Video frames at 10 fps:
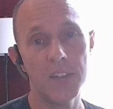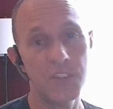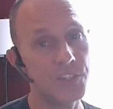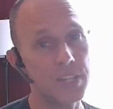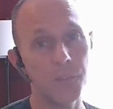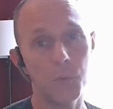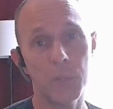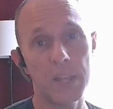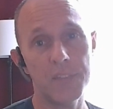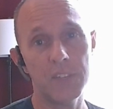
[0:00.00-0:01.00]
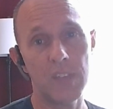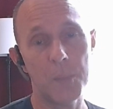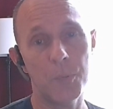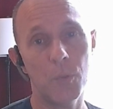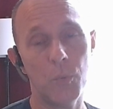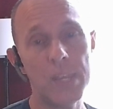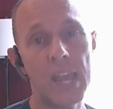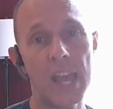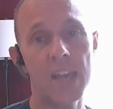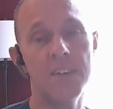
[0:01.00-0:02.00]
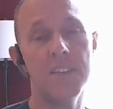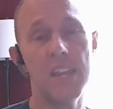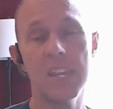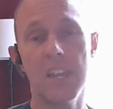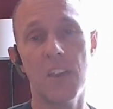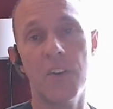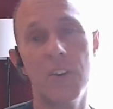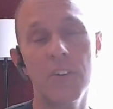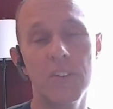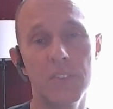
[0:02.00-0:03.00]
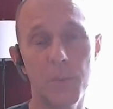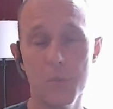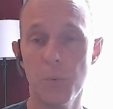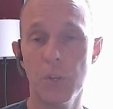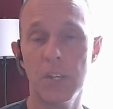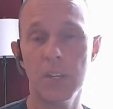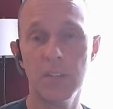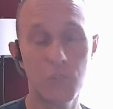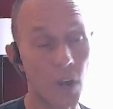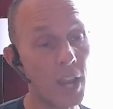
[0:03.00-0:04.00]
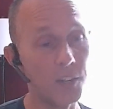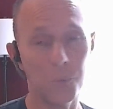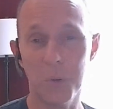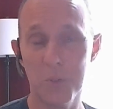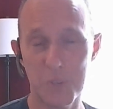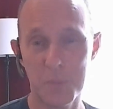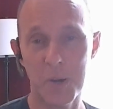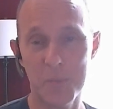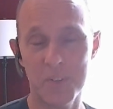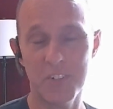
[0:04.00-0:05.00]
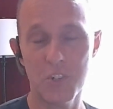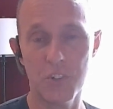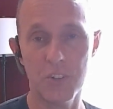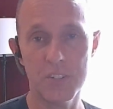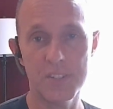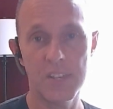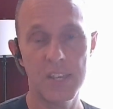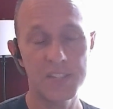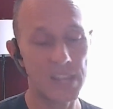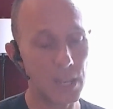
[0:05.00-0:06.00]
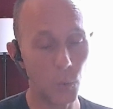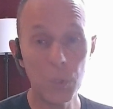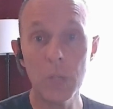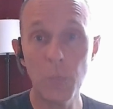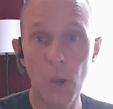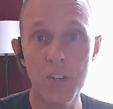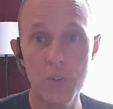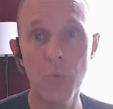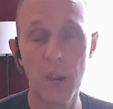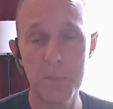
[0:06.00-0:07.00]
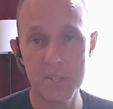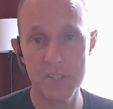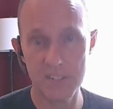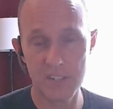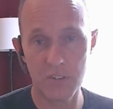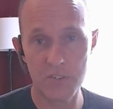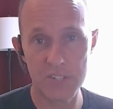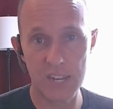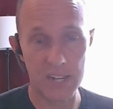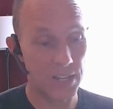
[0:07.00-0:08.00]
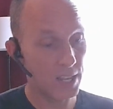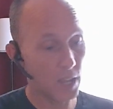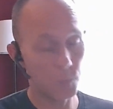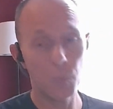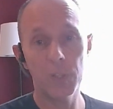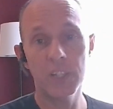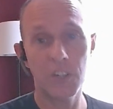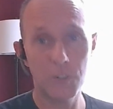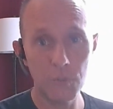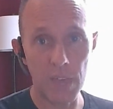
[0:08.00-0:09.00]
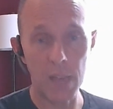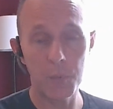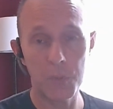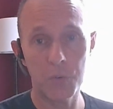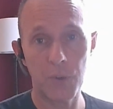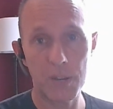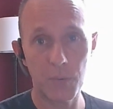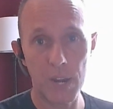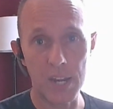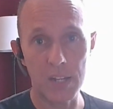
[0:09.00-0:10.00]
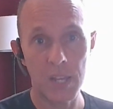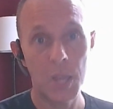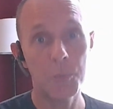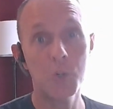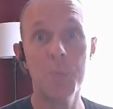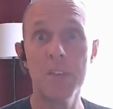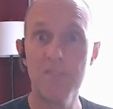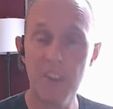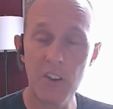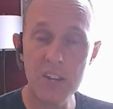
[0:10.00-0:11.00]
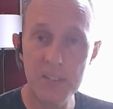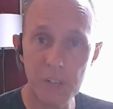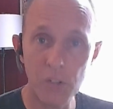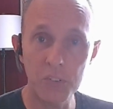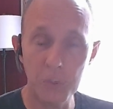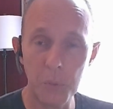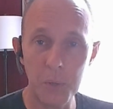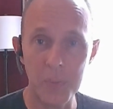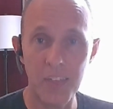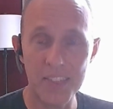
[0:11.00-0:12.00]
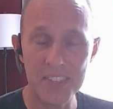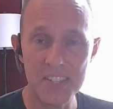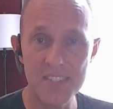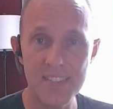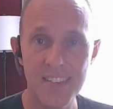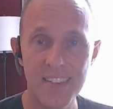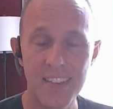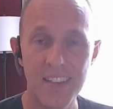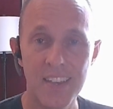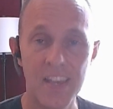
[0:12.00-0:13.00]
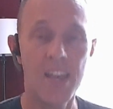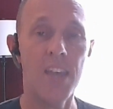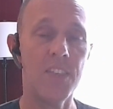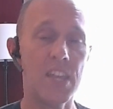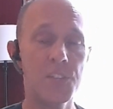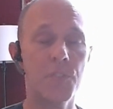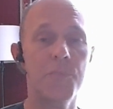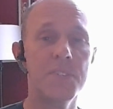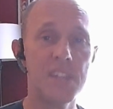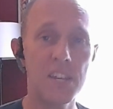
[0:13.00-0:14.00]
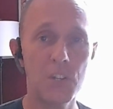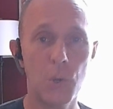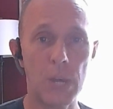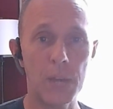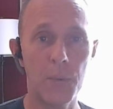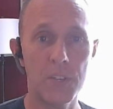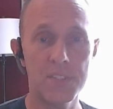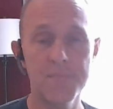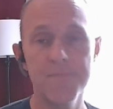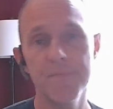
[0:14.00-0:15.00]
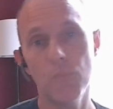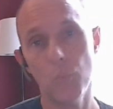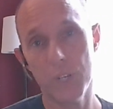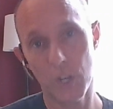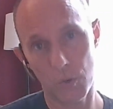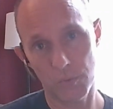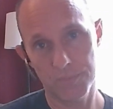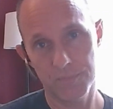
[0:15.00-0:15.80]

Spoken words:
Just to give a real life example, we had a carrier that was trying to work with the Department of Insurance, saying, we want to write business in your state, and we're willing to do that with the right rate, but you're being very difficult to work with on this. And the answer from the state DOI was, we know.